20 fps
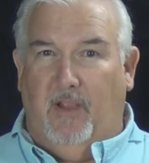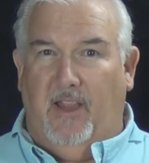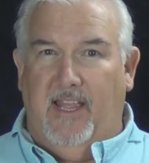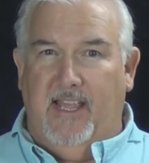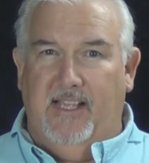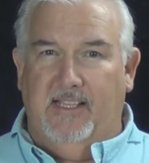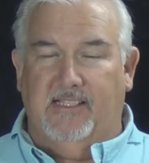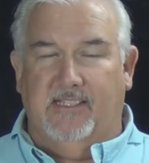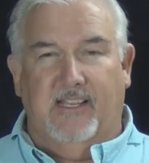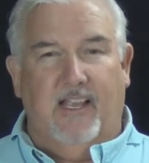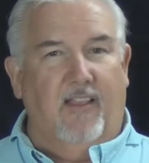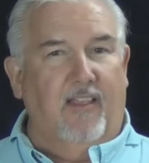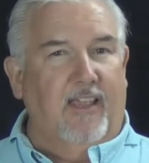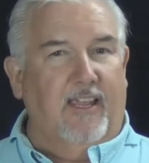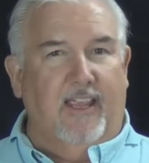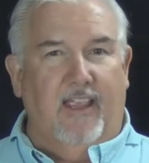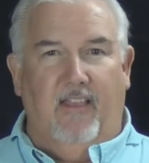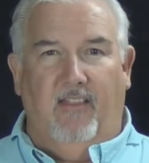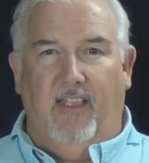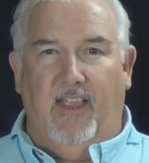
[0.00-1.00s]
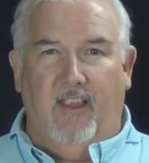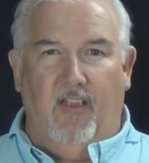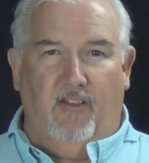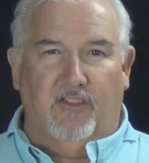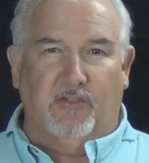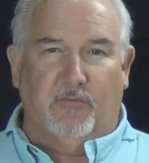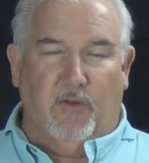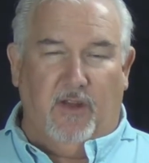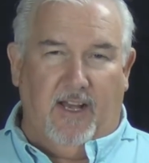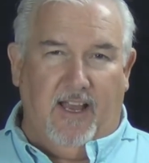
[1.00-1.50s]
place, not like LA
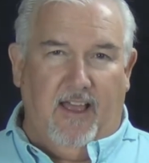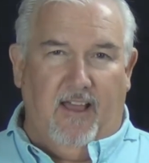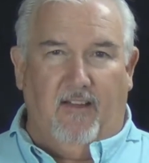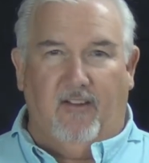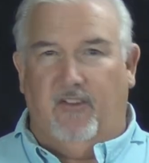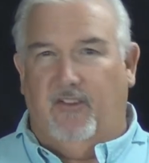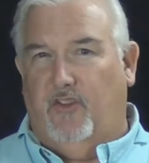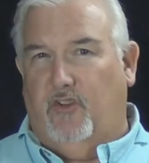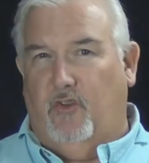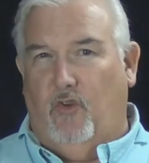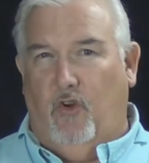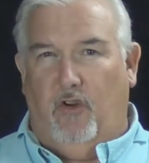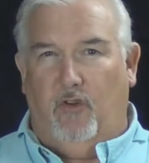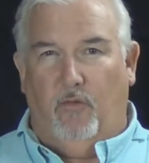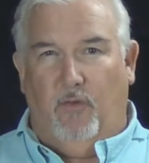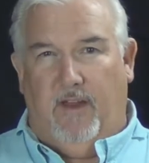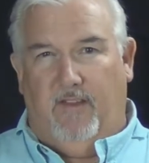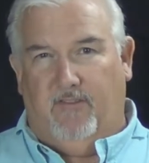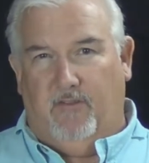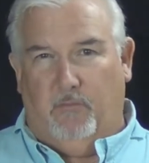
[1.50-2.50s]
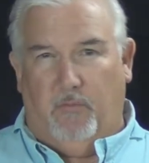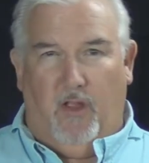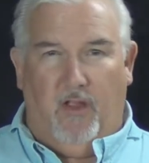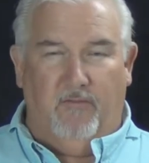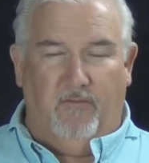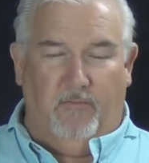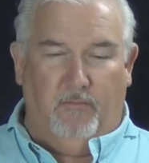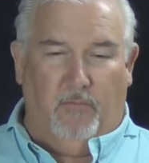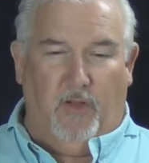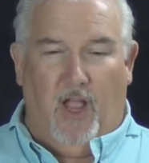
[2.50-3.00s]
all spread out or New York where you have to
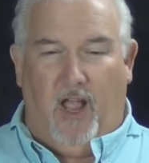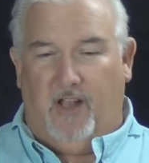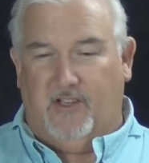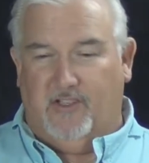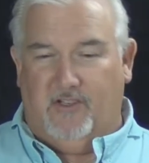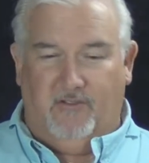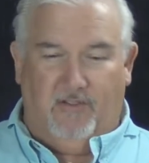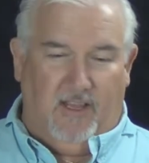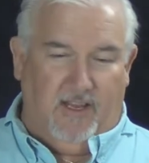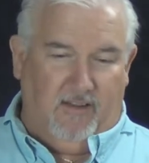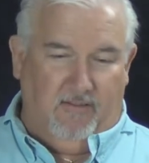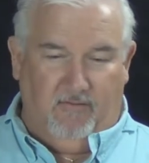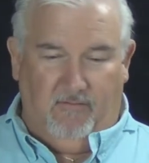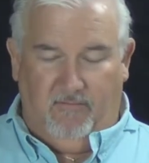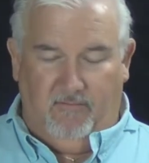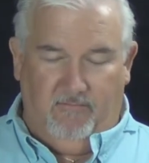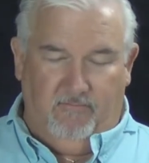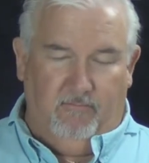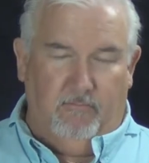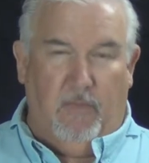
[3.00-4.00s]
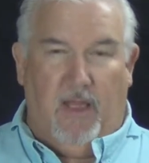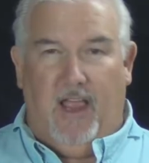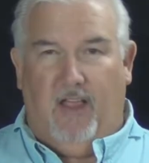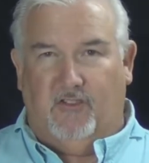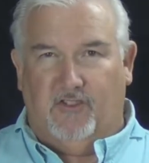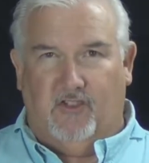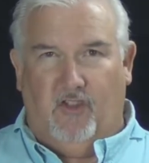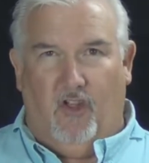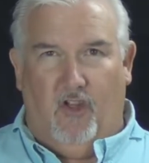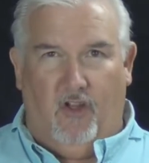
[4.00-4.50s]
blocks are like
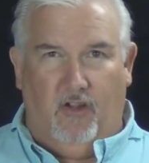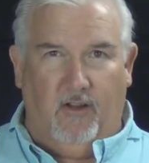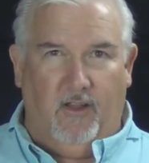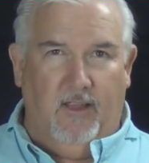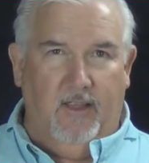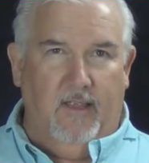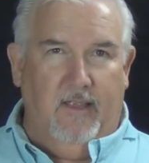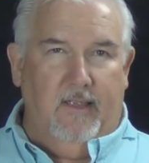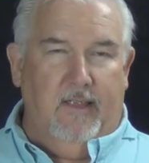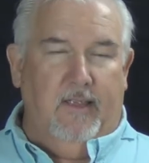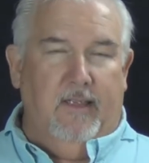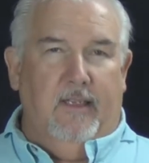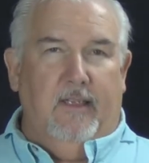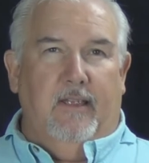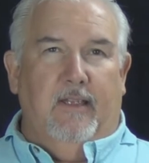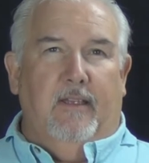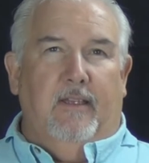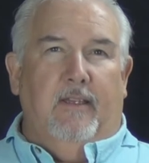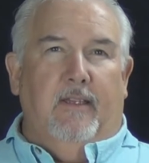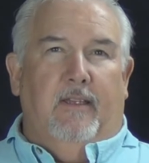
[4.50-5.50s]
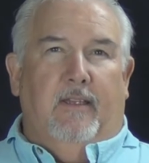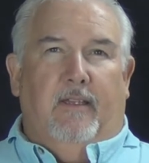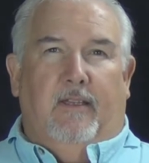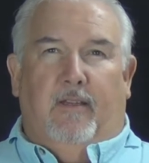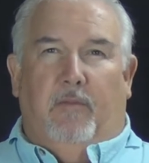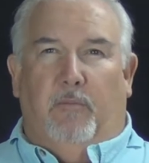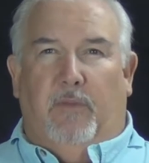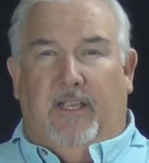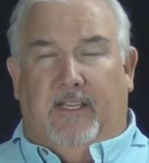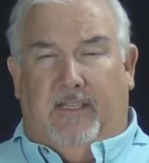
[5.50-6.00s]
miles long.
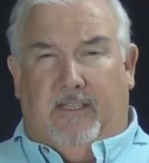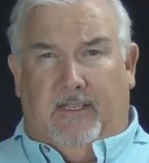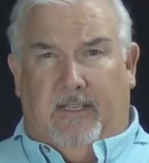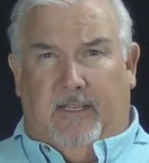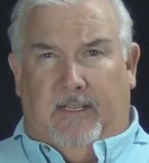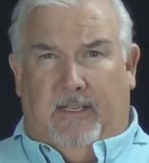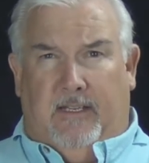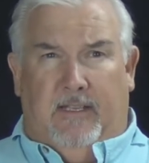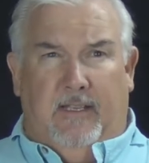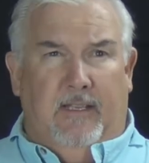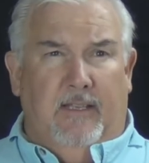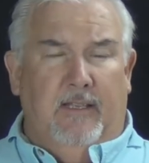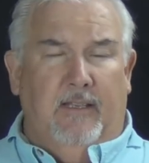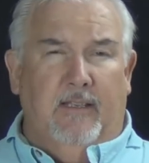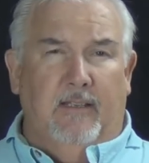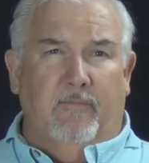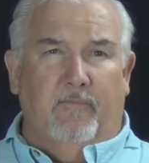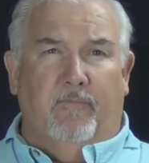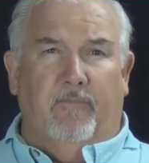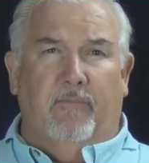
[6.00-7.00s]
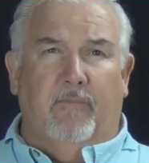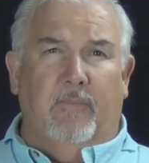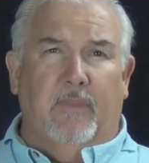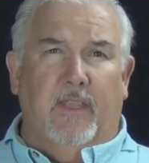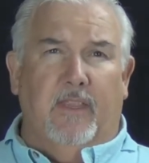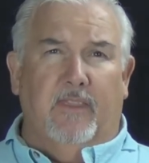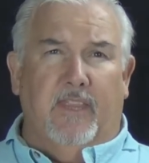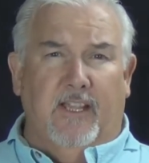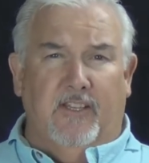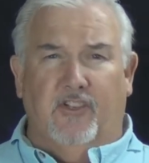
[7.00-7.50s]
But
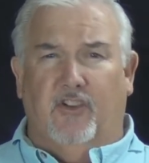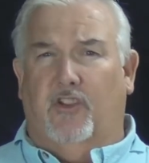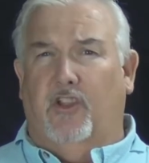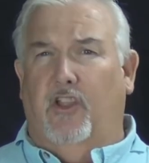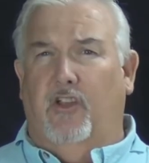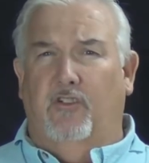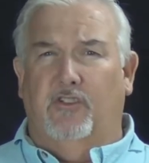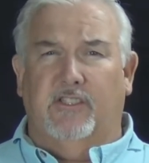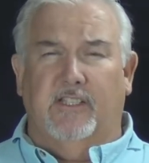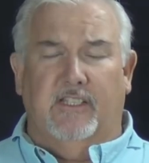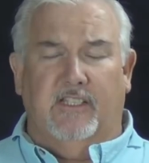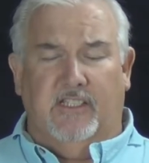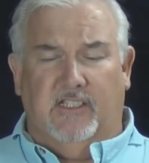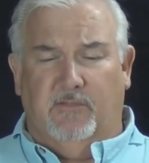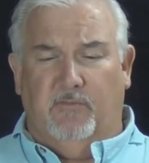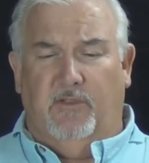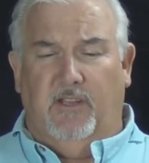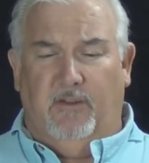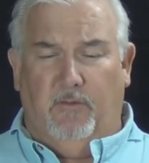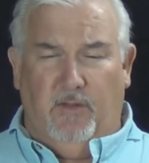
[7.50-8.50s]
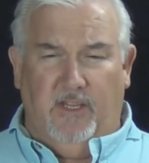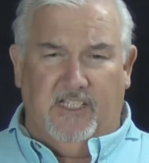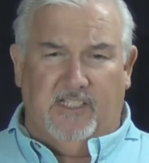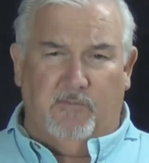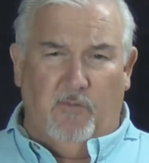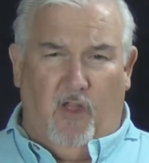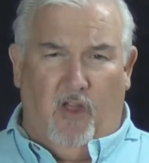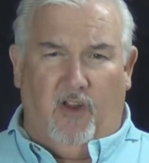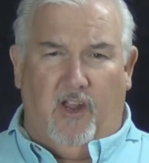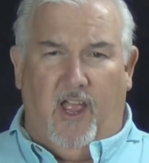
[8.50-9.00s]
things are close. It's a really
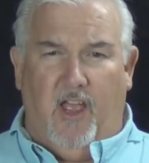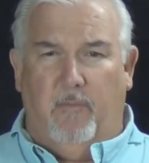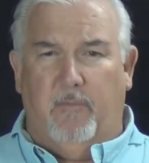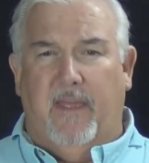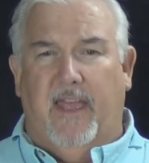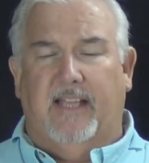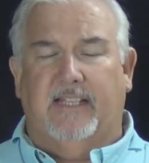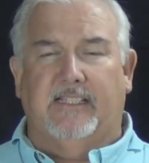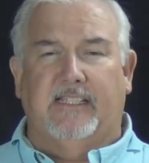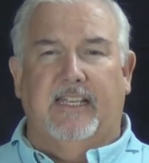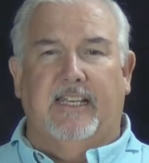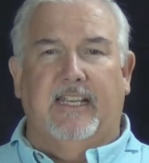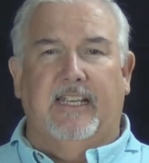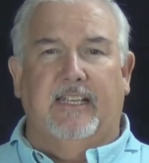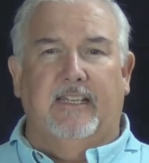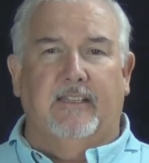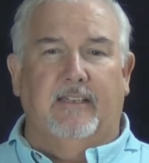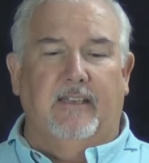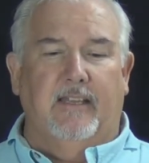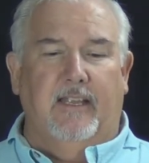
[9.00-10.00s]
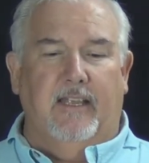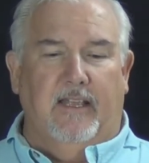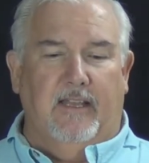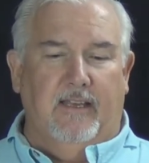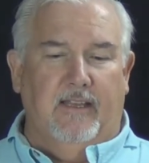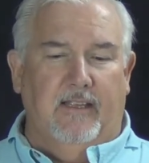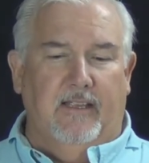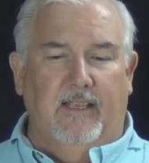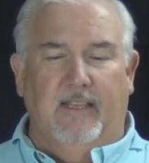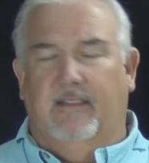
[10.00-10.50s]
small, compact city, and
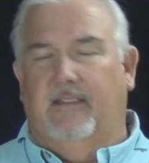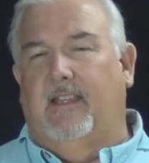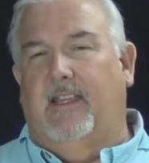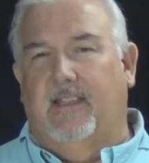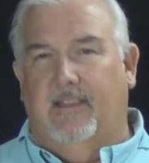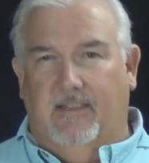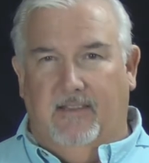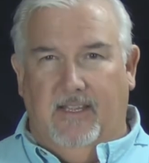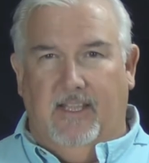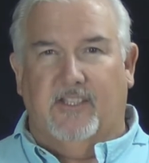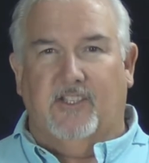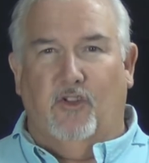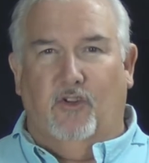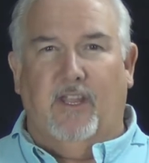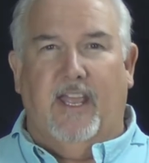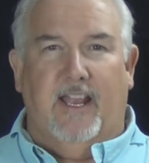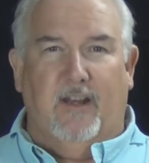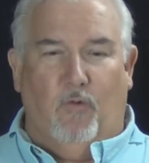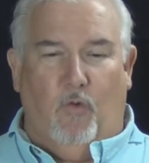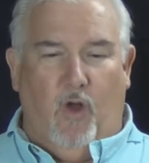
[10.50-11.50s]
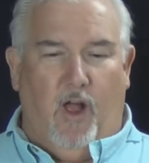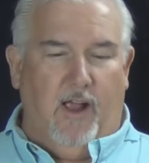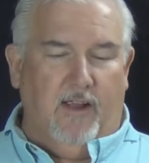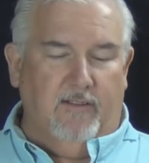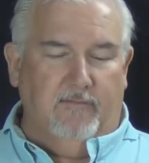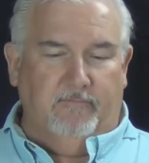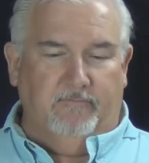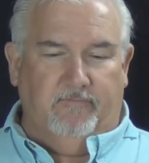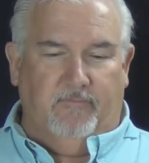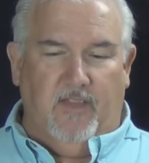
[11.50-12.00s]
it's okay to
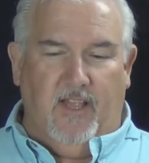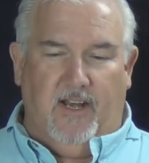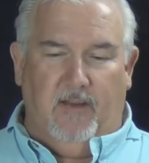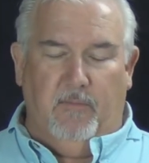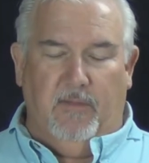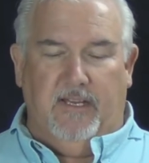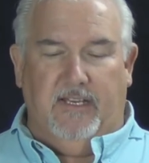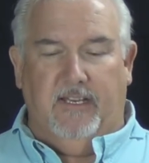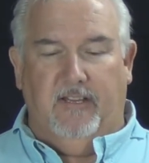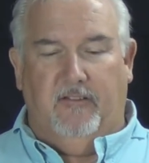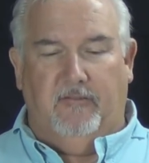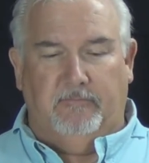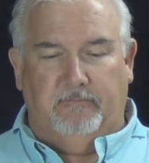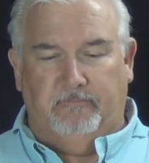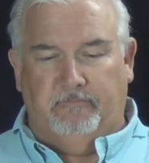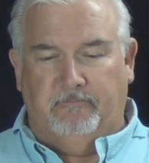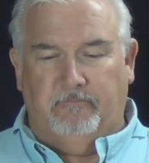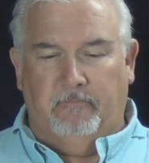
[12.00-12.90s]
walk. Not a big deal.